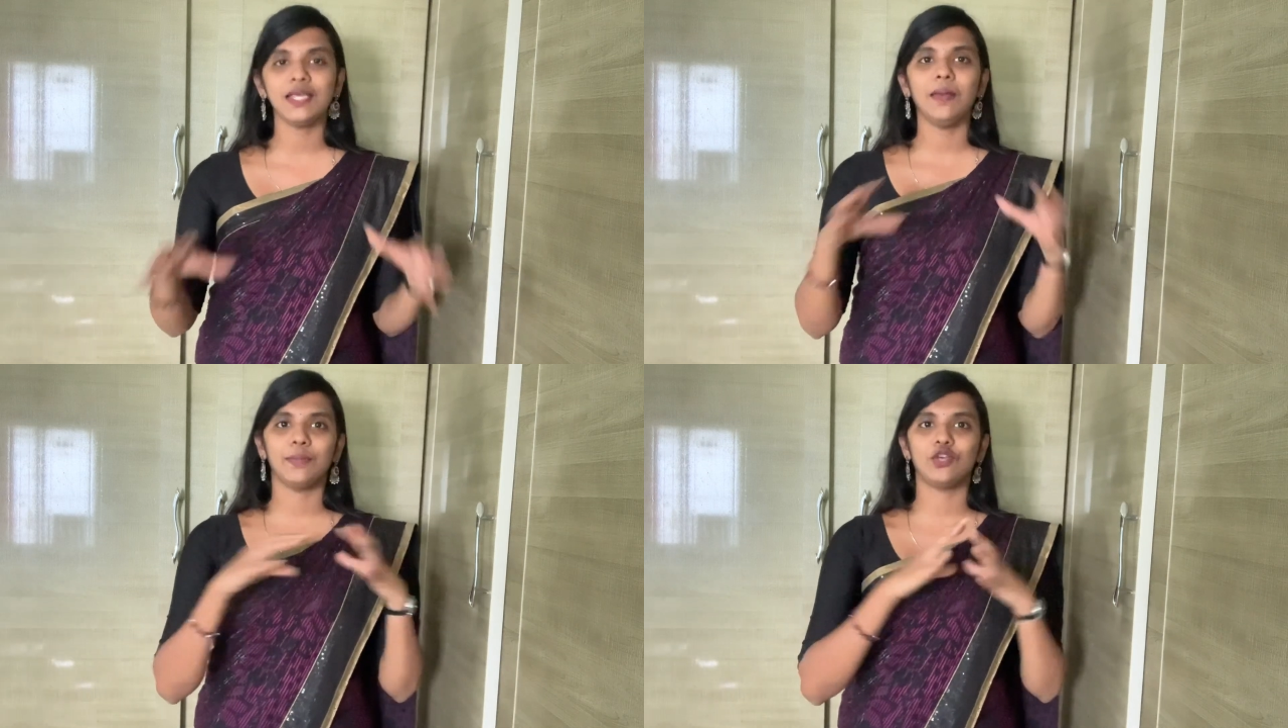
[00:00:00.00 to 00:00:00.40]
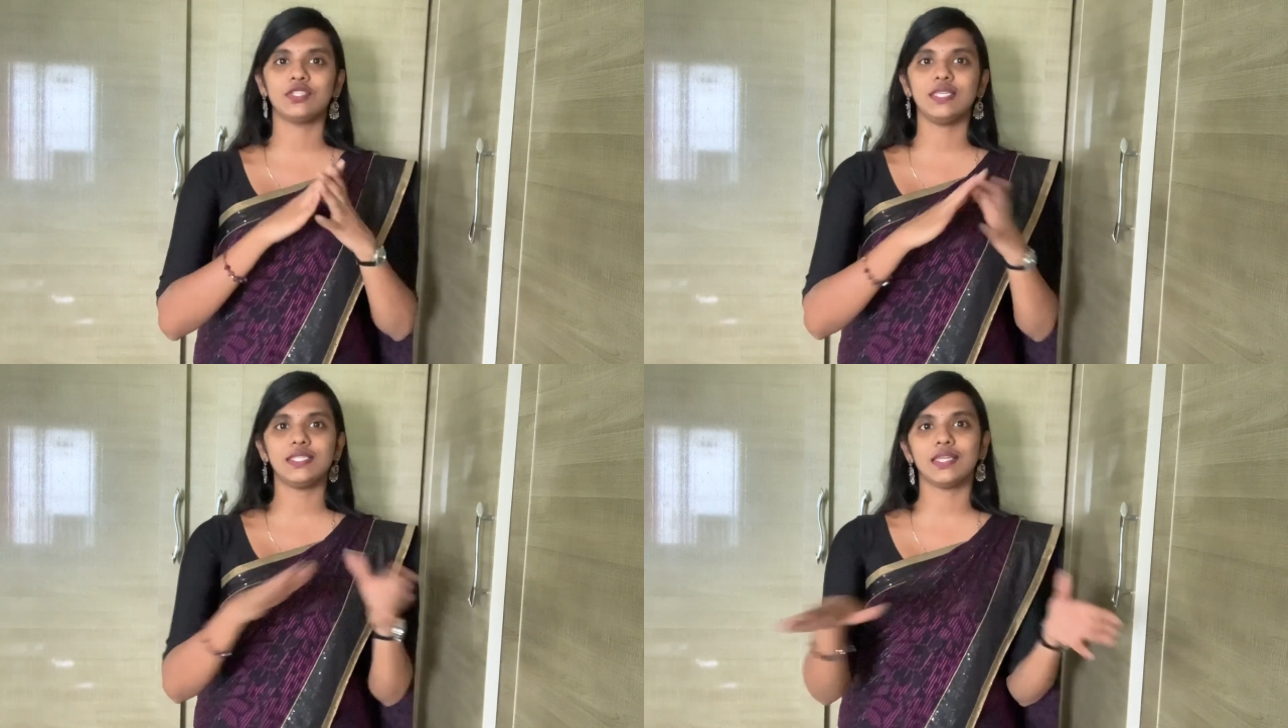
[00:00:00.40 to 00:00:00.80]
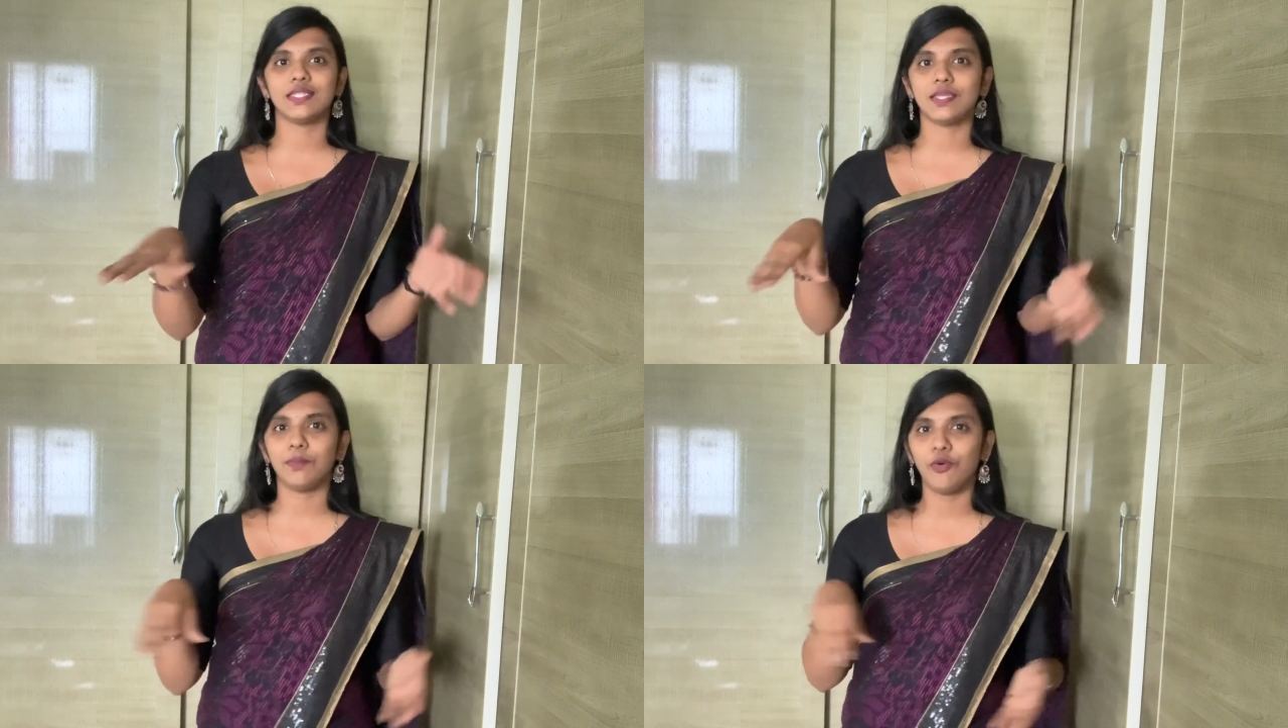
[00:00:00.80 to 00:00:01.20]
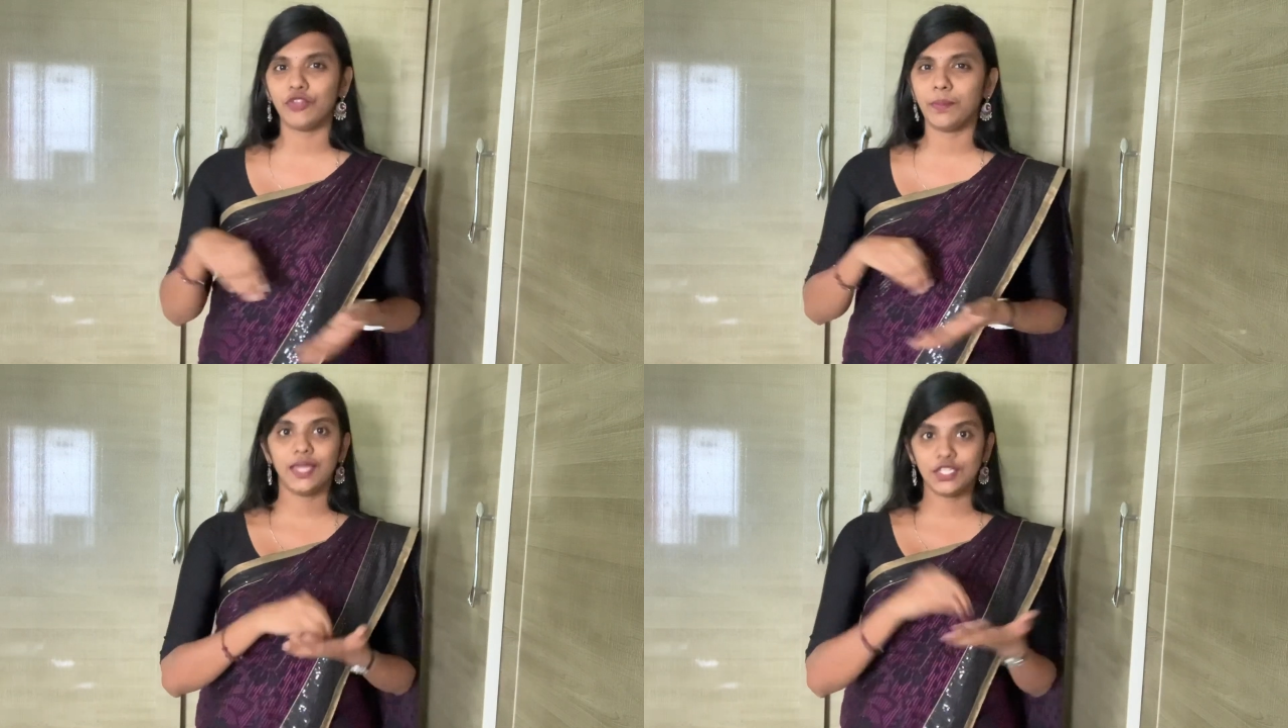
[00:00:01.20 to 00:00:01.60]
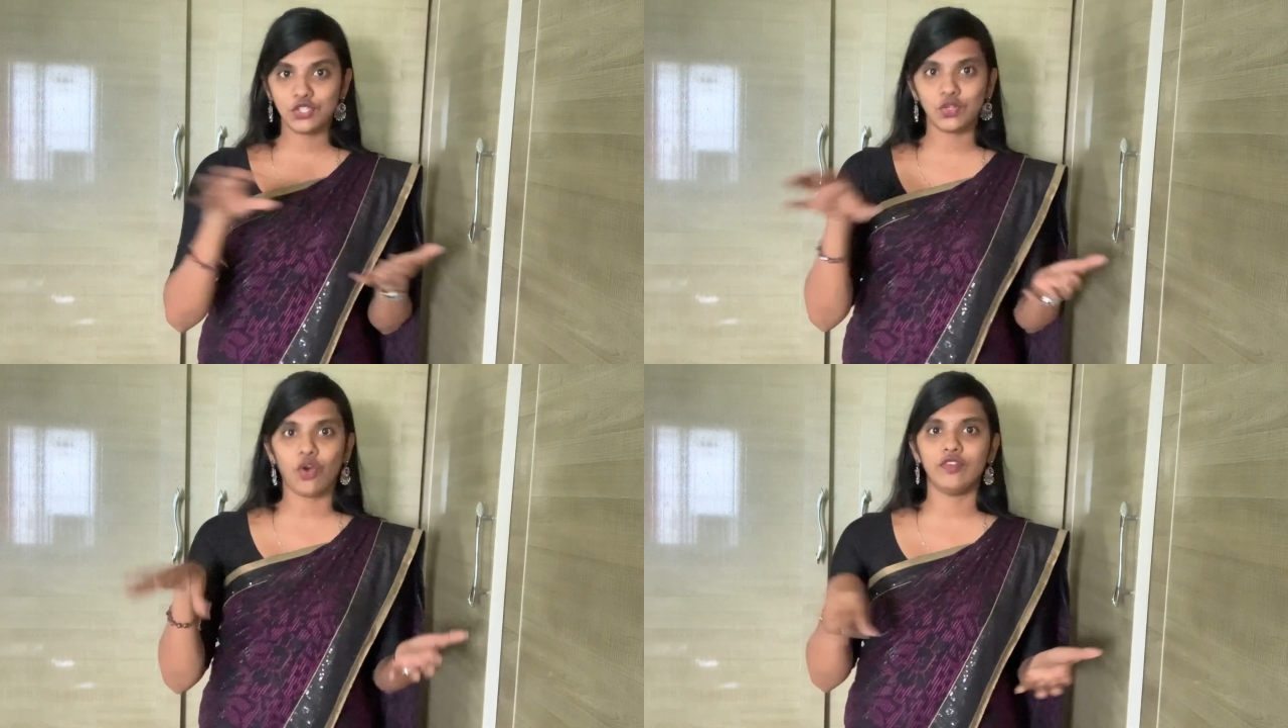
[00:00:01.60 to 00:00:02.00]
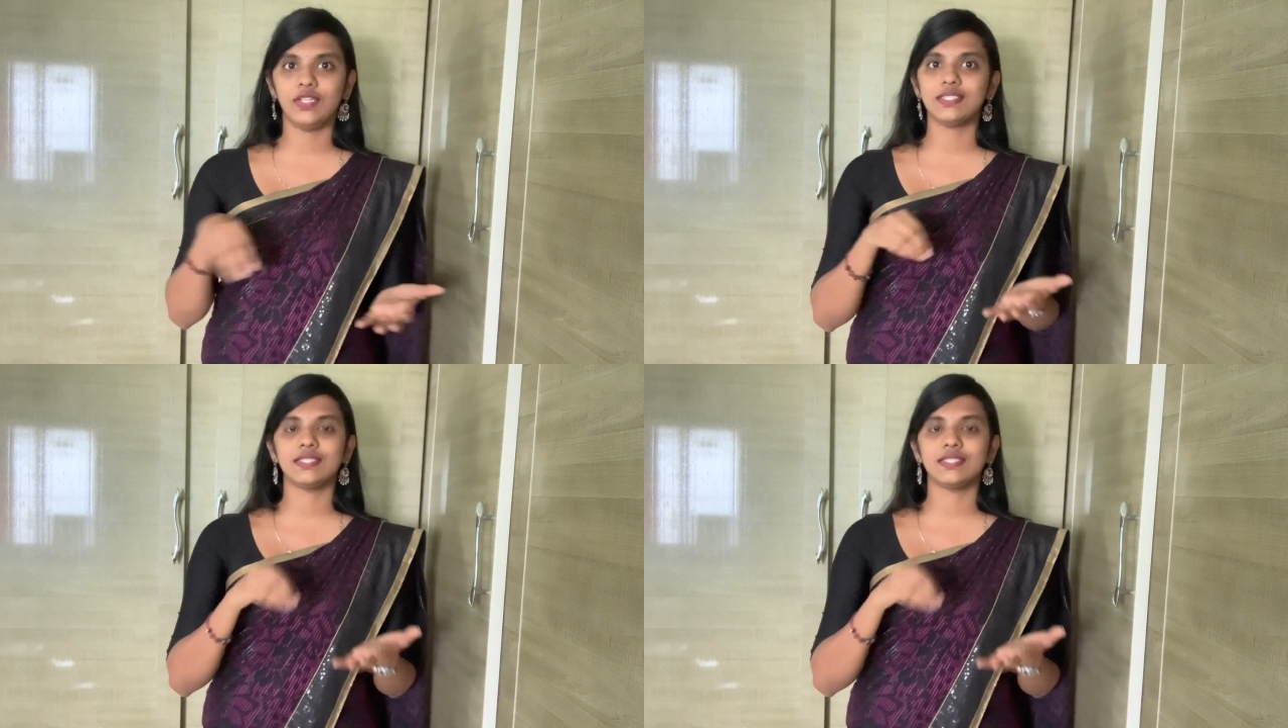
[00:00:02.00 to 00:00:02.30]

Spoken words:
because these are some of the major novelists